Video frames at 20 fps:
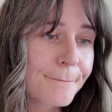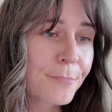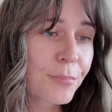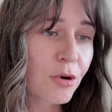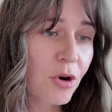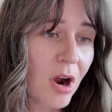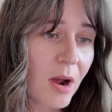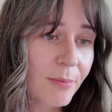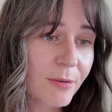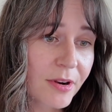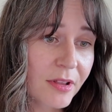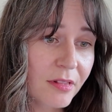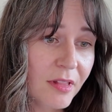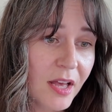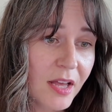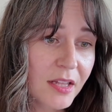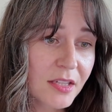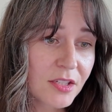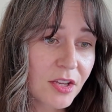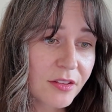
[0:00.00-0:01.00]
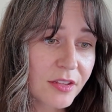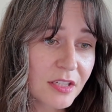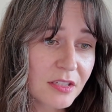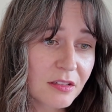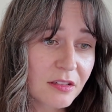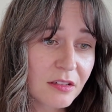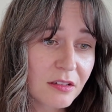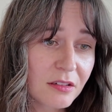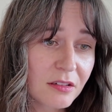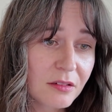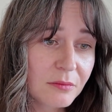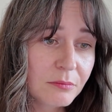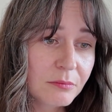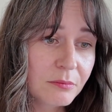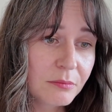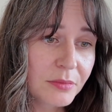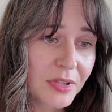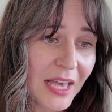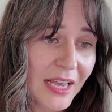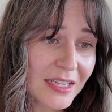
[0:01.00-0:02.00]
property lines, all these little
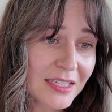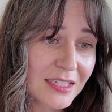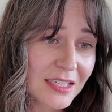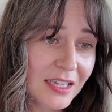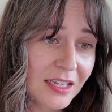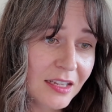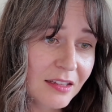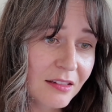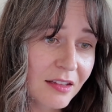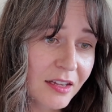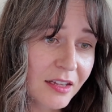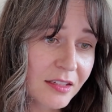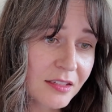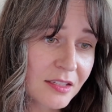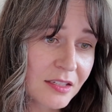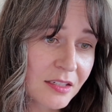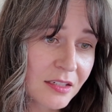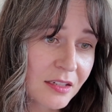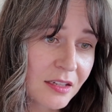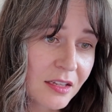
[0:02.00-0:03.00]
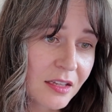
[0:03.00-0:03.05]
black skinny lines.